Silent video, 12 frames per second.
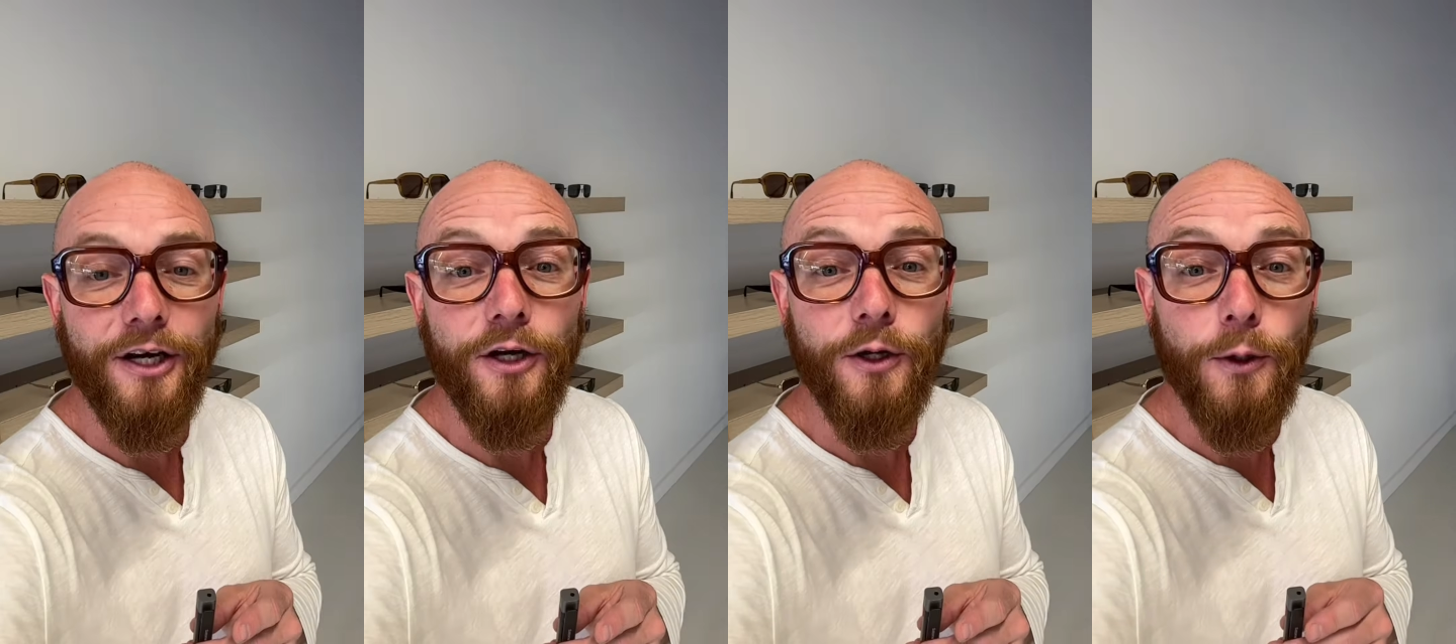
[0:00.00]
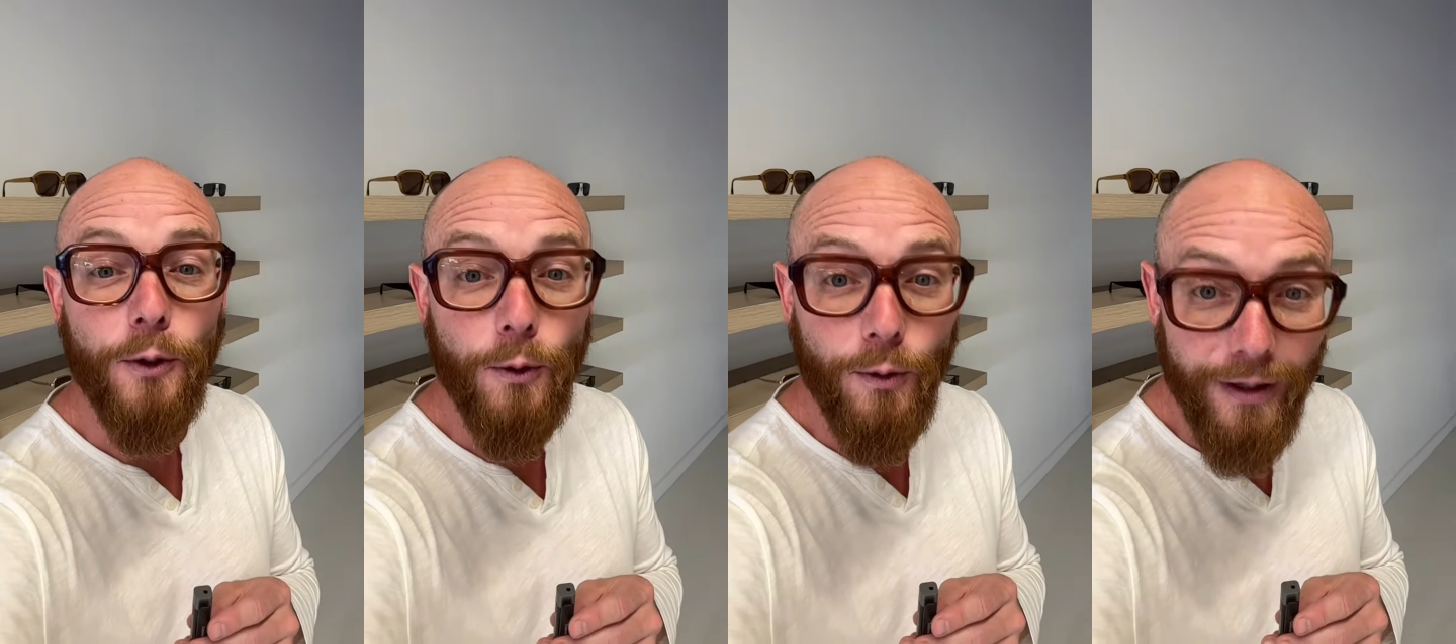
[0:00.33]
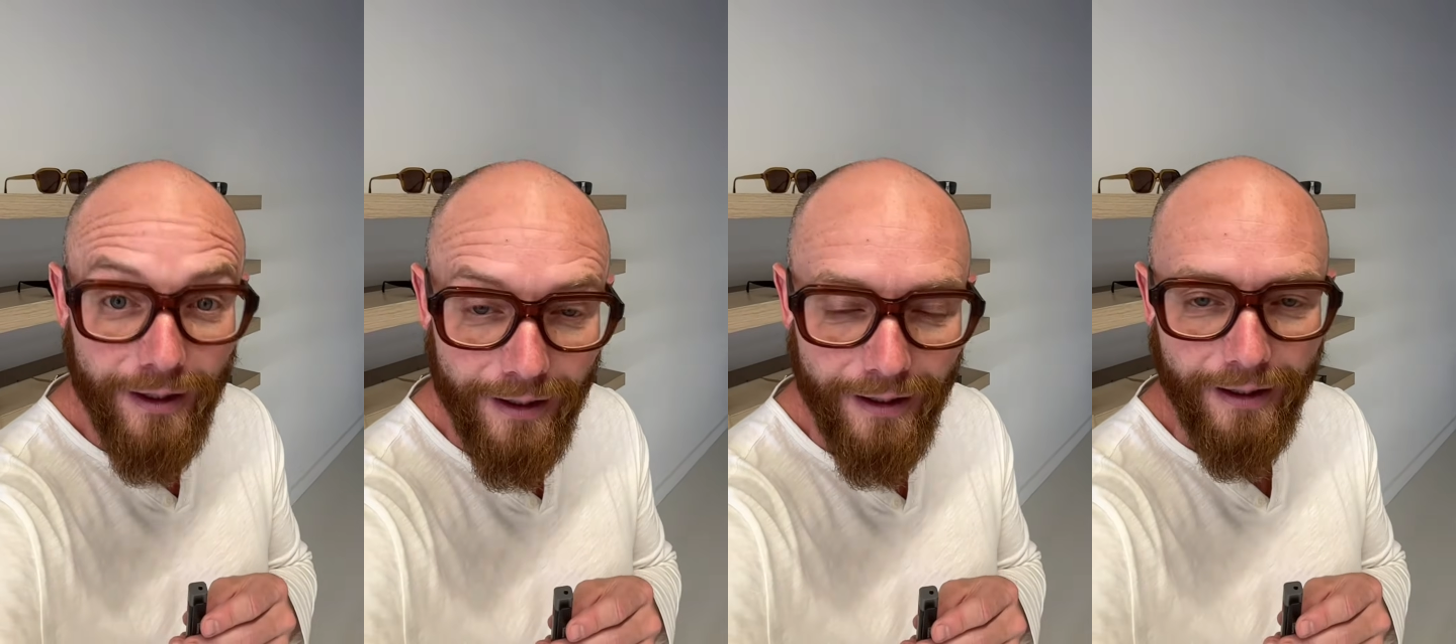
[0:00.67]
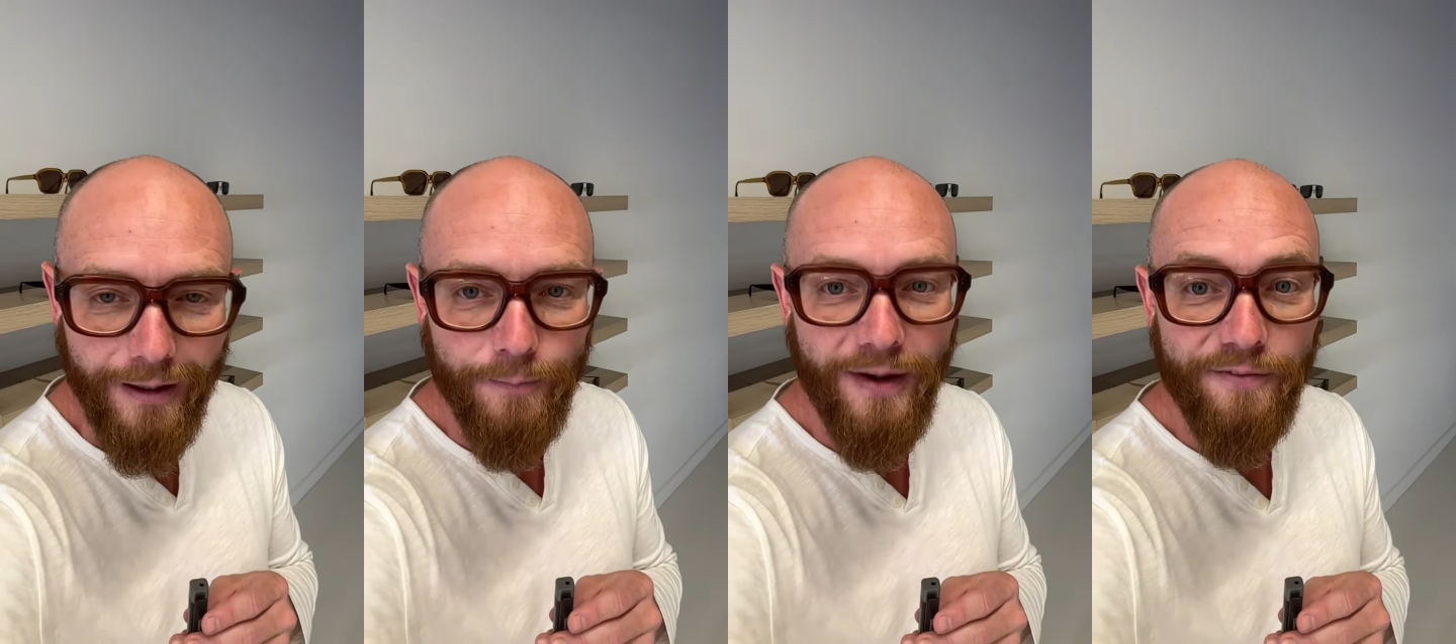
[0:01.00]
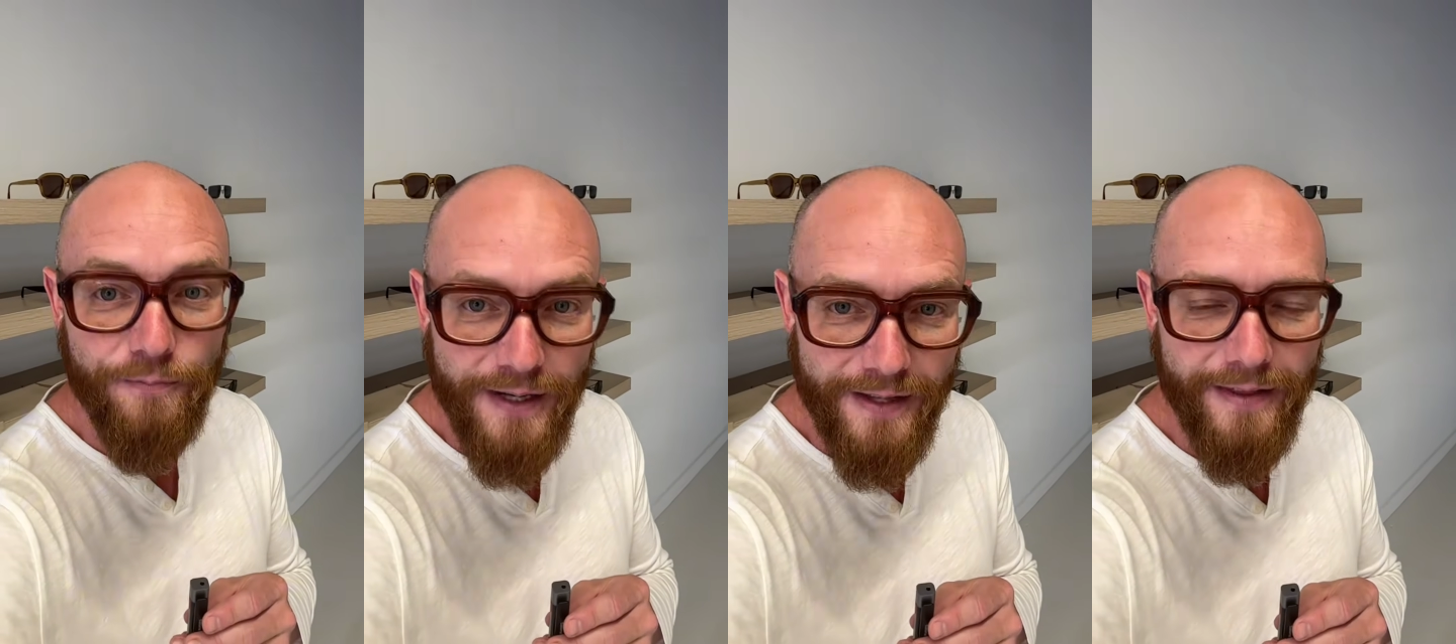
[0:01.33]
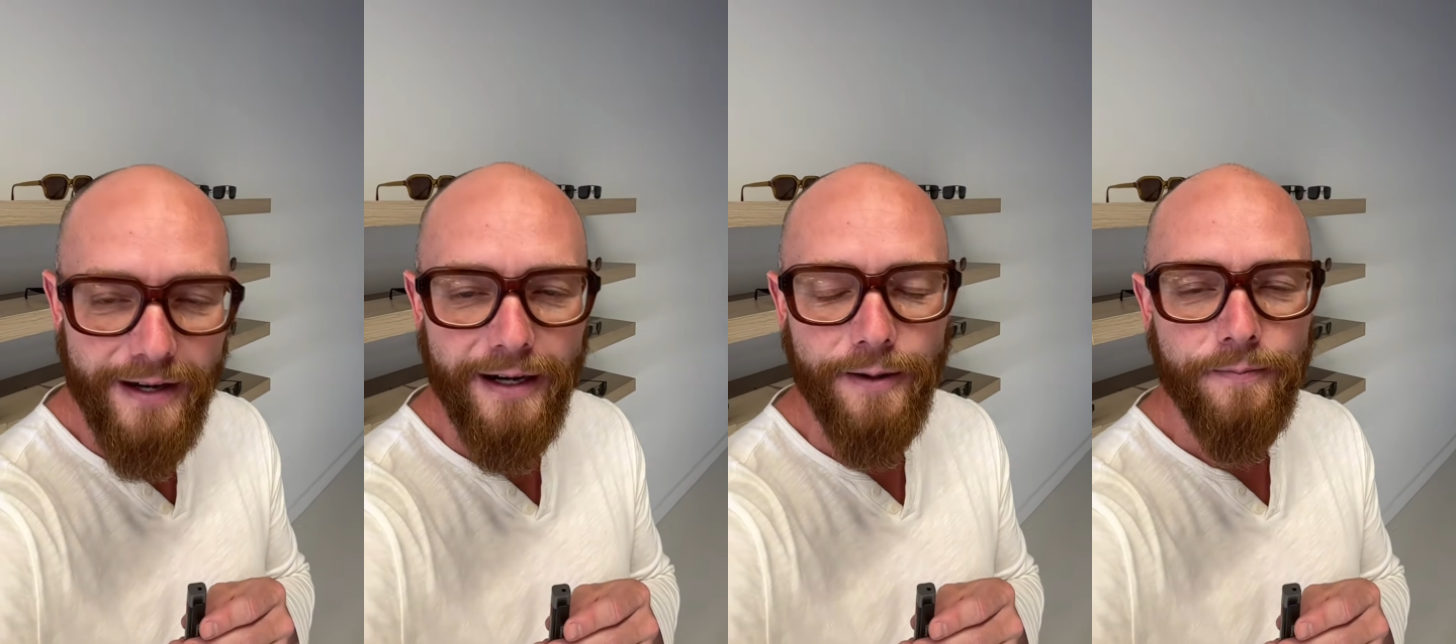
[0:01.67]
annoying. I've been
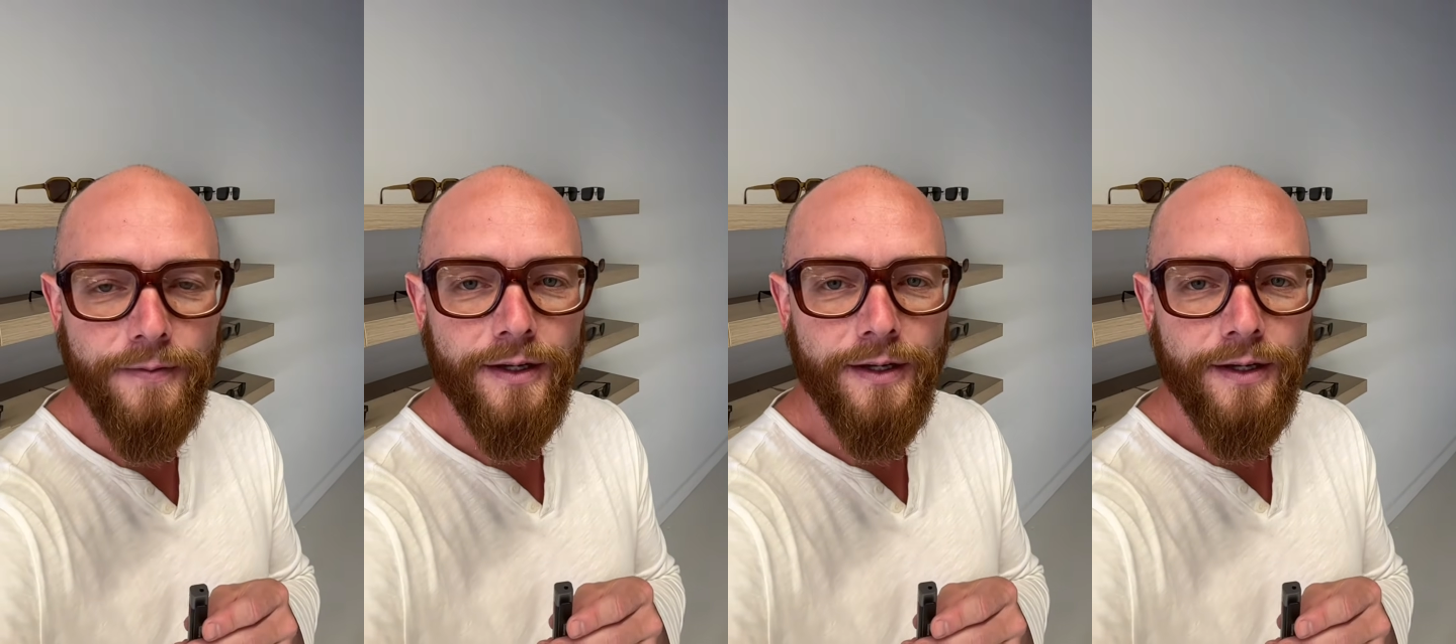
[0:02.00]
there.